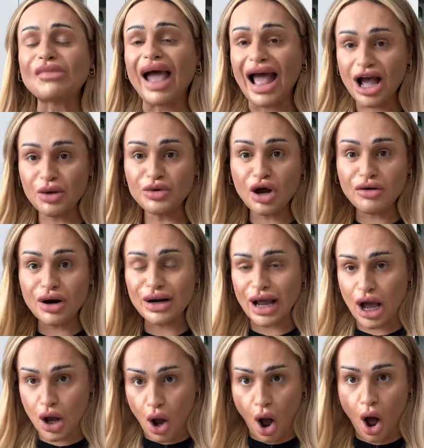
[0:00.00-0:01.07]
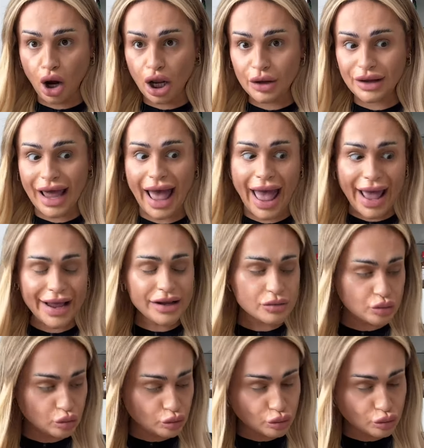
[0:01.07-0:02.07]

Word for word: I hope you're uh, all okay.